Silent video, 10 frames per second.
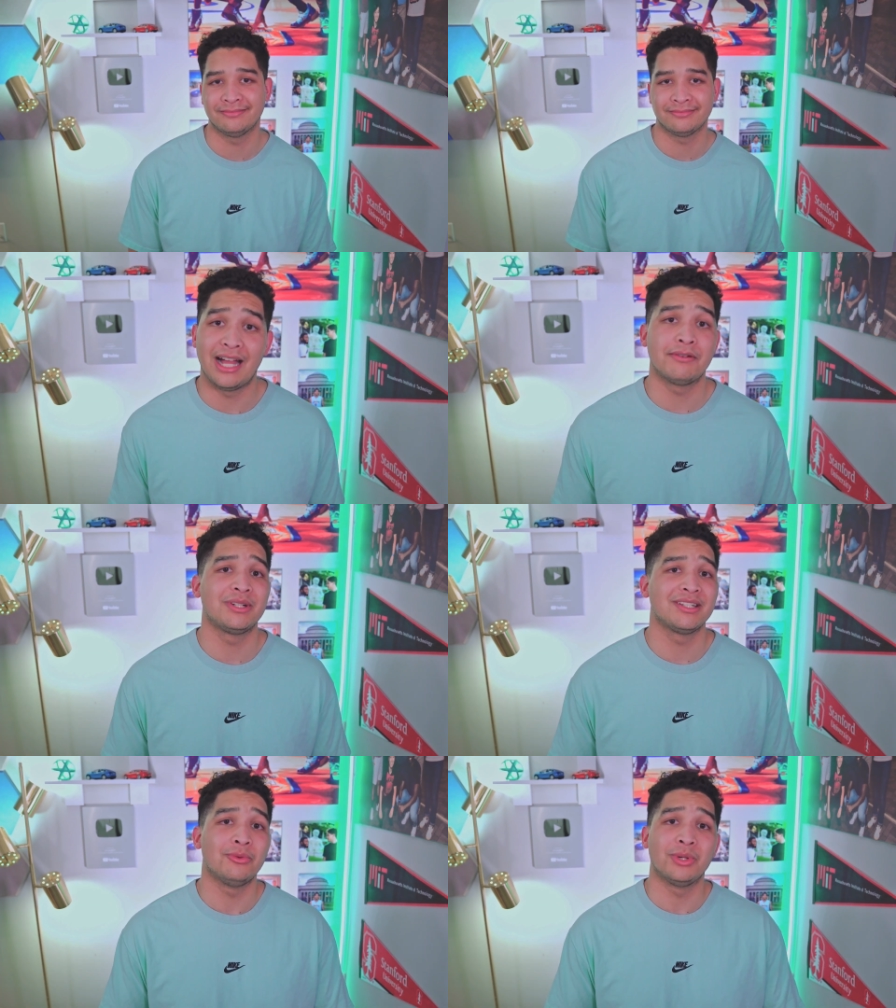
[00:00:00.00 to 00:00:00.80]
Hi
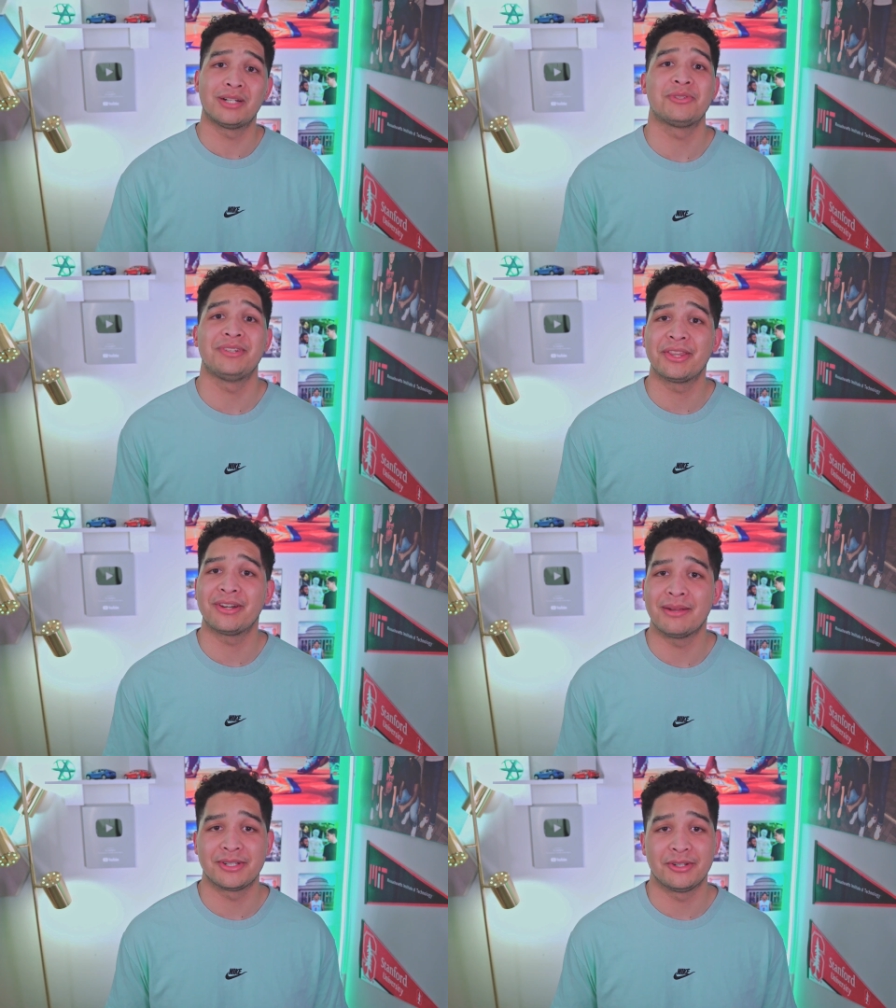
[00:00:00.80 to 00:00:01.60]
everyone, welcome to another
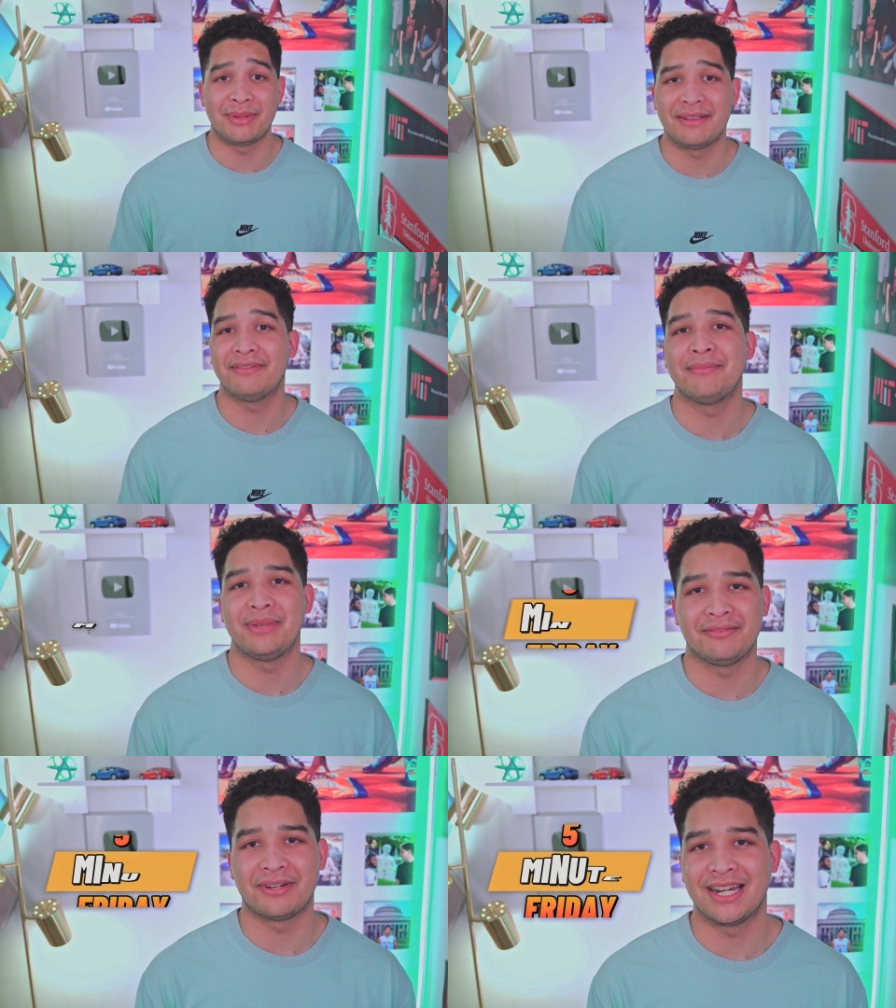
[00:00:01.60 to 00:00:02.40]
episode of my five
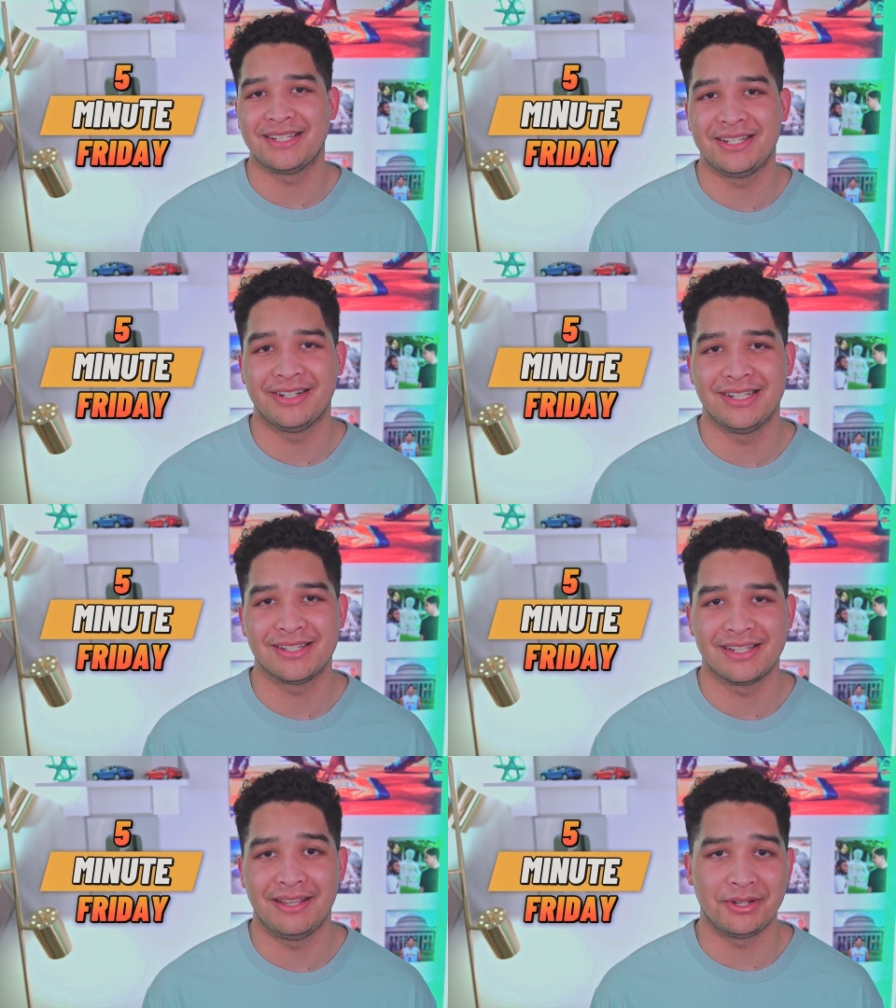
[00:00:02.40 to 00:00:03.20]
minute Friday
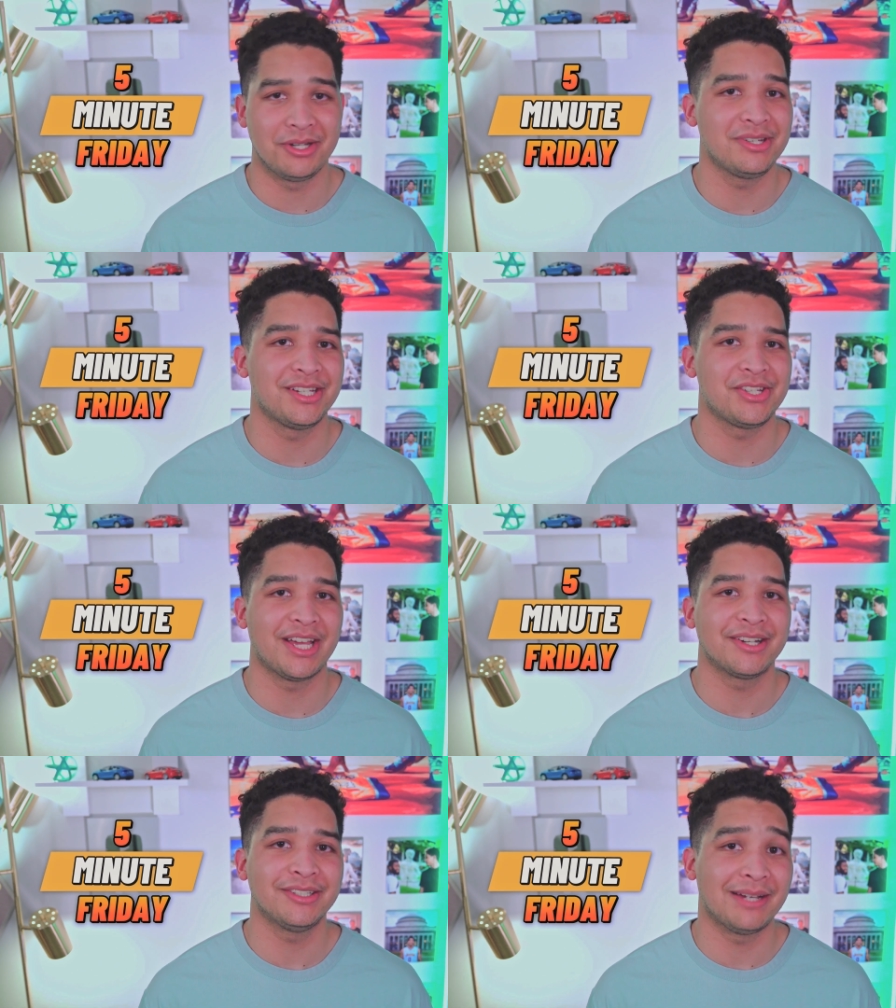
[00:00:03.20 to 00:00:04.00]
series. If you're new to the
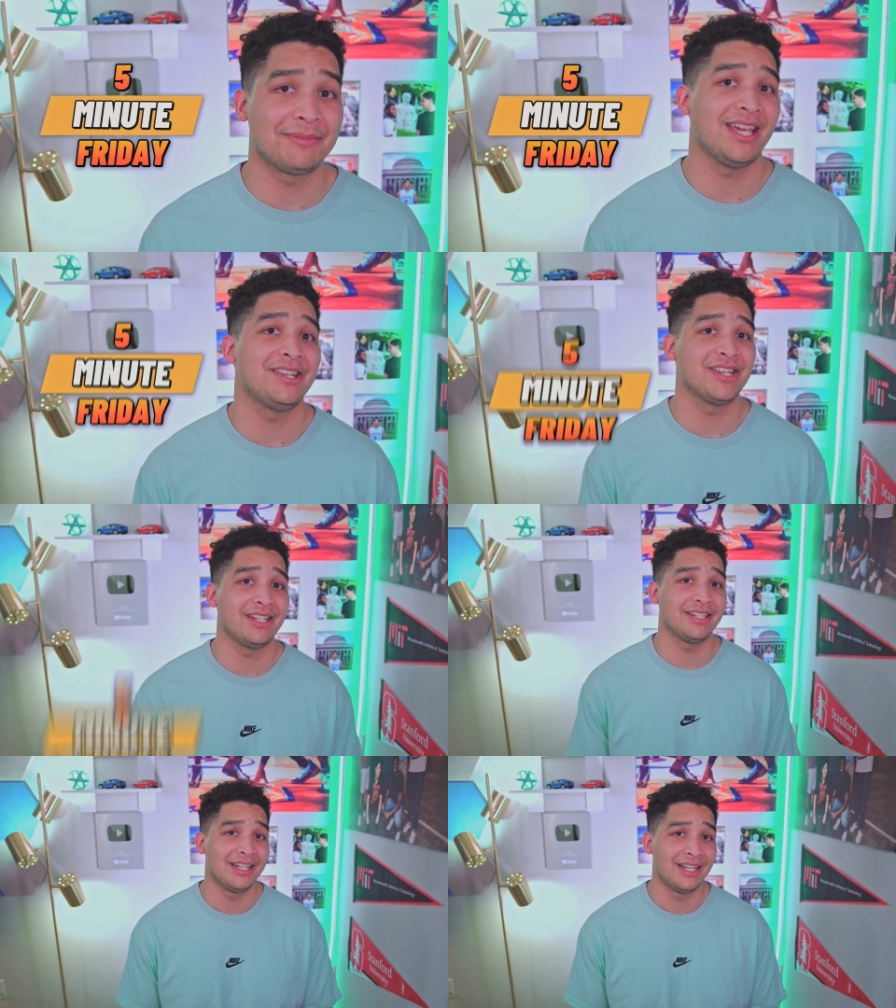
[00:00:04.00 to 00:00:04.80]
channel, I'm K J.